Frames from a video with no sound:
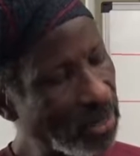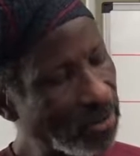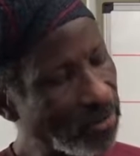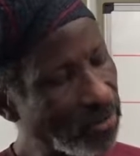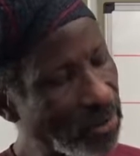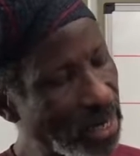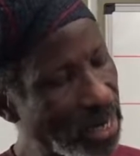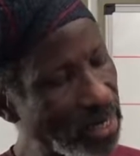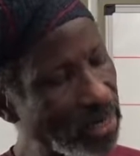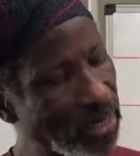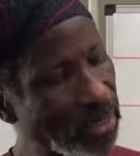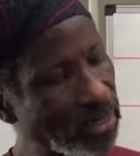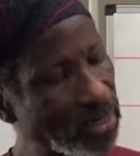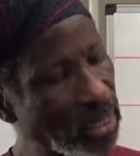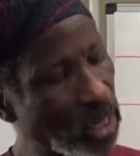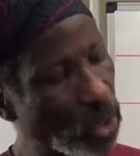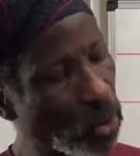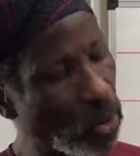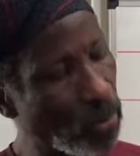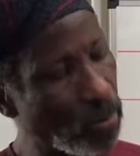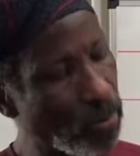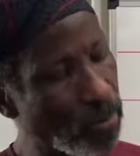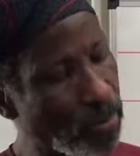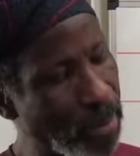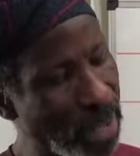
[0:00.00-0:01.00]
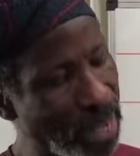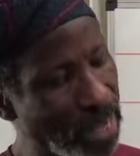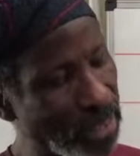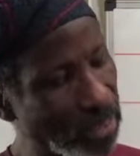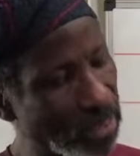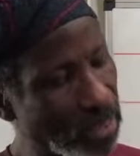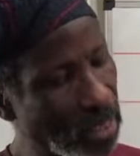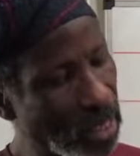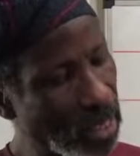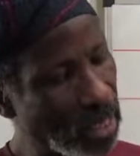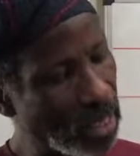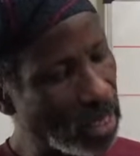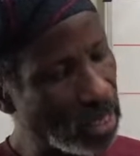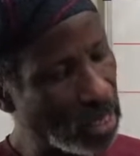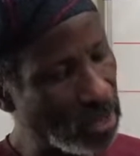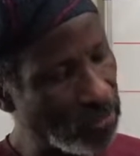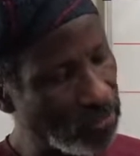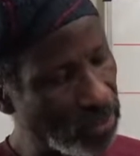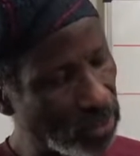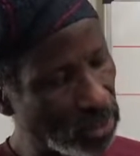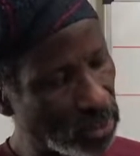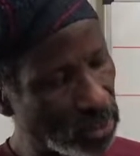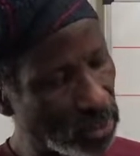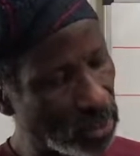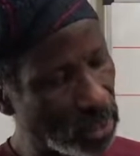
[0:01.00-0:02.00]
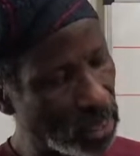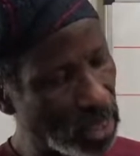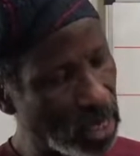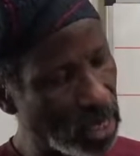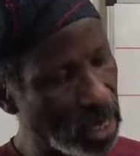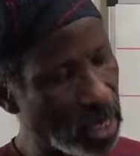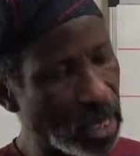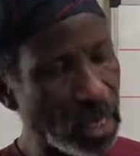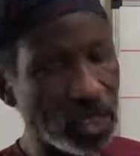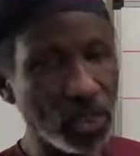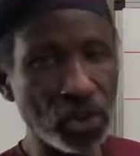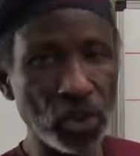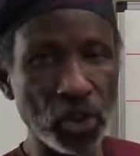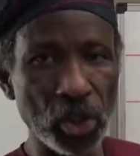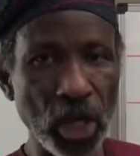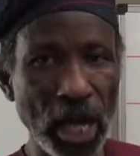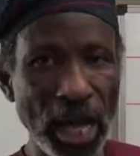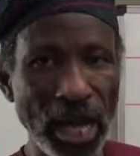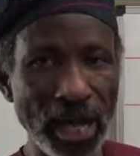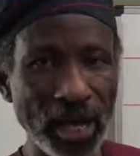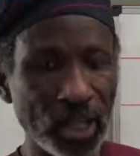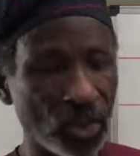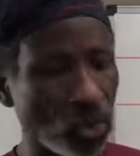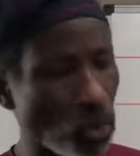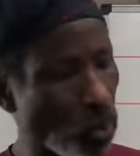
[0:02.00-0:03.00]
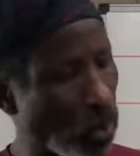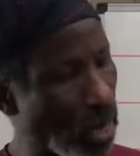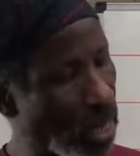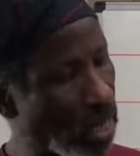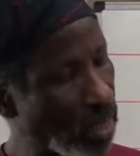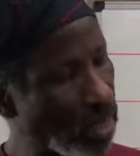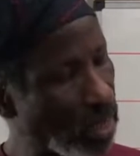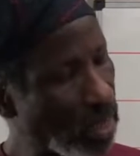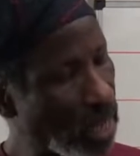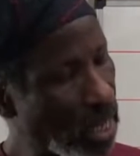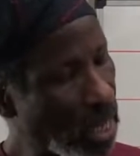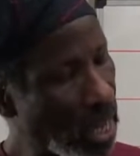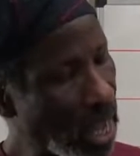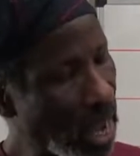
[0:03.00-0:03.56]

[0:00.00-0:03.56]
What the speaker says: write the second base, give it a chair as well,